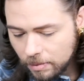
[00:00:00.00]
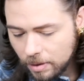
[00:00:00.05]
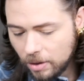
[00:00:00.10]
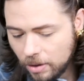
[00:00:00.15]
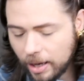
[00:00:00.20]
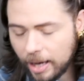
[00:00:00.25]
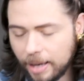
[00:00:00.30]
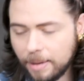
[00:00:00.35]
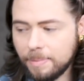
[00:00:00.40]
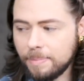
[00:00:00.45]

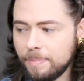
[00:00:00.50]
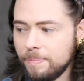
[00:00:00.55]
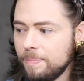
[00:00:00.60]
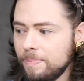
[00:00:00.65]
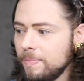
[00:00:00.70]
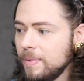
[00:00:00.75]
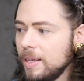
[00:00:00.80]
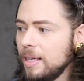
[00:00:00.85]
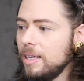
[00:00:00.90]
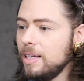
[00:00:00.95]
Okay.
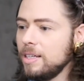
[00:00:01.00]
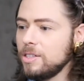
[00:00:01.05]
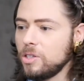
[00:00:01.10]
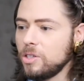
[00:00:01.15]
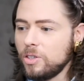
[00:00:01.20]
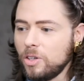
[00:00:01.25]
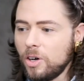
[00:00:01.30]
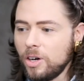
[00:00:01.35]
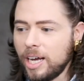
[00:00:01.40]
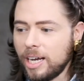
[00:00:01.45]

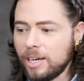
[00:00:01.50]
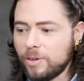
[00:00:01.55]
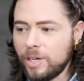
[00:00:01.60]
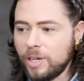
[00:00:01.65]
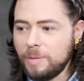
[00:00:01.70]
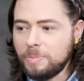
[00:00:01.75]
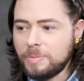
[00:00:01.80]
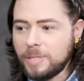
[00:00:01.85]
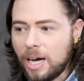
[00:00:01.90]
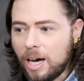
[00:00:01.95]
So don't get
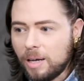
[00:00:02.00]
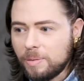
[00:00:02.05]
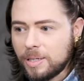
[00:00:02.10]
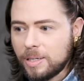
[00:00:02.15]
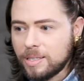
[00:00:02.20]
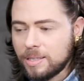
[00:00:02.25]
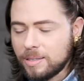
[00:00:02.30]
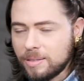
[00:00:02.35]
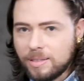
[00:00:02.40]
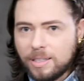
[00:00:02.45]
creeped out
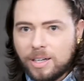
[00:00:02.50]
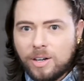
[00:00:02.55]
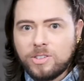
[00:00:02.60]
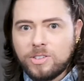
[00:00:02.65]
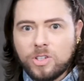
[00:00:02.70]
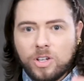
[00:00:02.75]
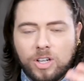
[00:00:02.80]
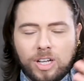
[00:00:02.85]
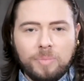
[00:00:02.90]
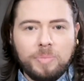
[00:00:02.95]
because, you know,
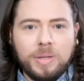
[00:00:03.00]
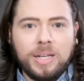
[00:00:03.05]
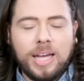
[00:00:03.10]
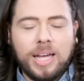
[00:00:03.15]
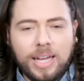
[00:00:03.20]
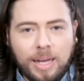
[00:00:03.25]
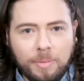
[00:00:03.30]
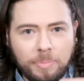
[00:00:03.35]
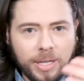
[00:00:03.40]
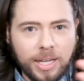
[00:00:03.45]
it's all going to be
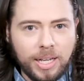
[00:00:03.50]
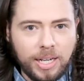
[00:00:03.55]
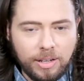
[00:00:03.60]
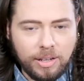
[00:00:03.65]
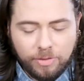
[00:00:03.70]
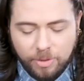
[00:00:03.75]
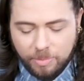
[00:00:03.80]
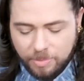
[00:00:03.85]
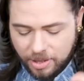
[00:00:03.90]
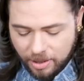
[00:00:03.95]
like I'm beginning
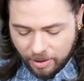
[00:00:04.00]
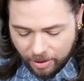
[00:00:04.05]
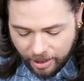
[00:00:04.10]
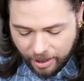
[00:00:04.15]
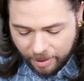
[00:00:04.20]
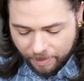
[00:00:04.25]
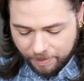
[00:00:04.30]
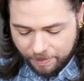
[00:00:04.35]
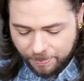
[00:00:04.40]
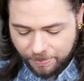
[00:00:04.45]
from zero.
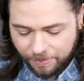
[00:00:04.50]
Okay.